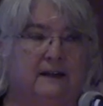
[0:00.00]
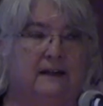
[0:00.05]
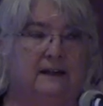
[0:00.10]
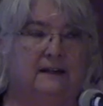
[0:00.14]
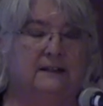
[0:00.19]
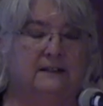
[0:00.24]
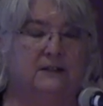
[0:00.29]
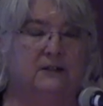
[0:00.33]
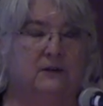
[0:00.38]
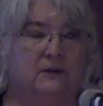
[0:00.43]

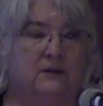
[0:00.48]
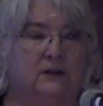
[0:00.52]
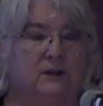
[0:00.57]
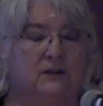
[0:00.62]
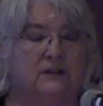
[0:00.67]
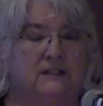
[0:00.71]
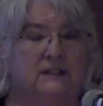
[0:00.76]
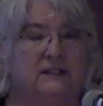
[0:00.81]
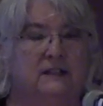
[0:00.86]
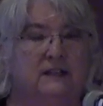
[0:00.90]
And so it
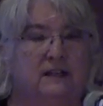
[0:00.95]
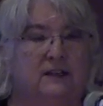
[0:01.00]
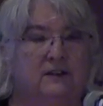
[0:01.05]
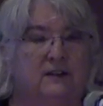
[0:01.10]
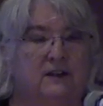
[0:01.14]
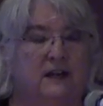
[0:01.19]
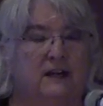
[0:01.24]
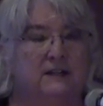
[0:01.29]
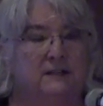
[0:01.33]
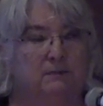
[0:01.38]
looks in the other
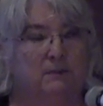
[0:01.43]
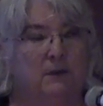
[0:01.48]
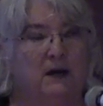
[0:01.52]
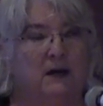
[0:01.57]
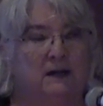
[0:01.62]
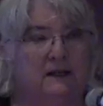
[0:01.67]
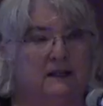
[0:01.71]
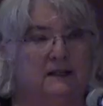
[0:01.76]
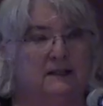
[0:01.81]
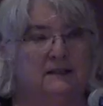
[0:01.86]
guy's
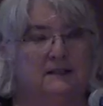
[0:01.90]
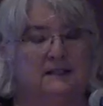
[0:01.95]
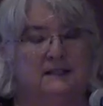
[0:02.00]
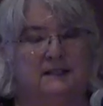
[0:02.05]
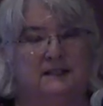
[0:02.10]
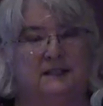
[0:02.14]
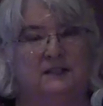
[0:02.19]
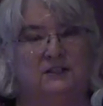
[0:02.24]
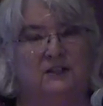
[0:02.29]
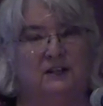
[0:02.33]
pocket and
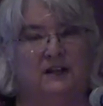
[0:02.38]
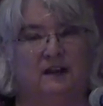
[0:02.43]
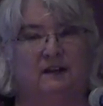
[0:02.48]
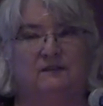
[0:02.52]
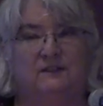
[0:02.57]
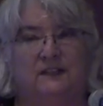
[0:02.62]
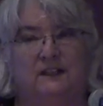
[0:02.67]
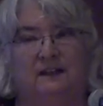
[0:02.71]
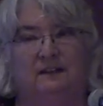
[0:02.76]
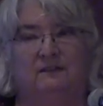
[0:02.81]
says he should
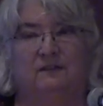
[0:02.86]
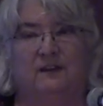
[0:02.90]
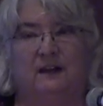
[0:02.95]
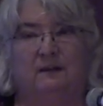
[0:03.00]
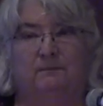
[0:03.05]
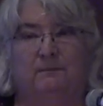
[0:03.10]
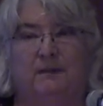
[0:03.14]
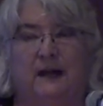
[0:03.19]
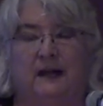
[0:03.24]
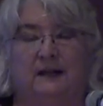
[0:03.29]
have to give
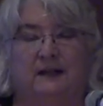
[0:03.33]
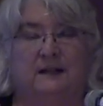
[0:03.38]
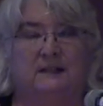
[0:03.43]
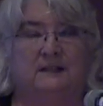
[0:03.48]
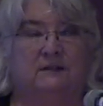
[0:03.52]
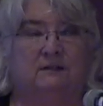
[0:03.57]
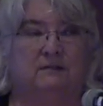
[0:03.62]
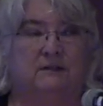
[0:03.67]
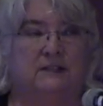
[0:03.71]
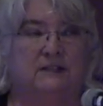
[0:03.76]
that back
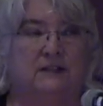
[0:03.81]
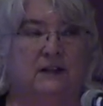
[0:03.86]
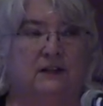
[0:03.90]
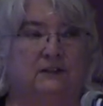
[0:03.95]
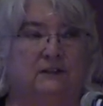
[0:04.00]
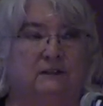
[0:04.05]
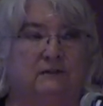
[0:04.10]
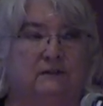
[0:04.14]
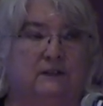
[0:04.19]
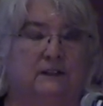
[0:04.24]
as a
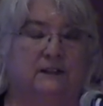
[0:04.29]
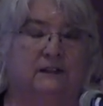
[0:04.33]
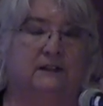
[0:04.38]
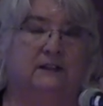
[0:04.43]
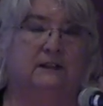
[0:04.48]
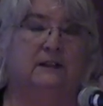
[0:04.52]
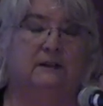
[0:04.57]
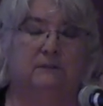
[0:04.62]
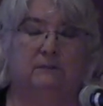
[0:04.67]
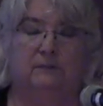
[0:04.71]
result of the
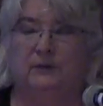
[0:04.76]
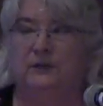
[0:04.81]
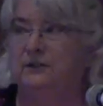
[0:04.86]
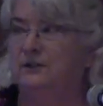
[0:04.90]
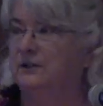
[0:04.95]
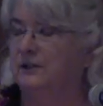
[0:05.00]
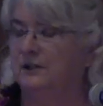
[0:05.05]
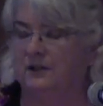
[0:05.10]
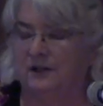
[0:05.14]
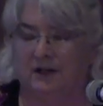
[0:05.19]

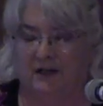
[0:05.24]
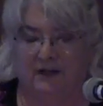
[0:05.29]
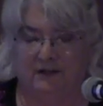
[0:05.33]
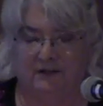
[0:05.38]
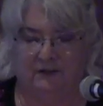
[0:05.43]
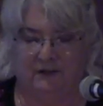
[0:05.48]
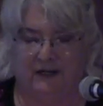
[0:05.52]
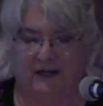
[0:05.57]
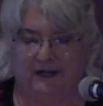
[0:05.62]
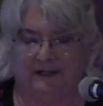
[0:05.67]
breach of the
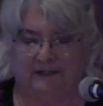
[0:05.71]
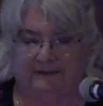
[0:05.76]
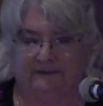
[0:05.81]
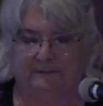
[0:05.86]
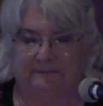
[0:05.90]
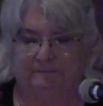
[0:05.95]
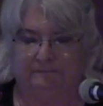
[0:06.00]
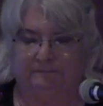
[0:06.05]
contract.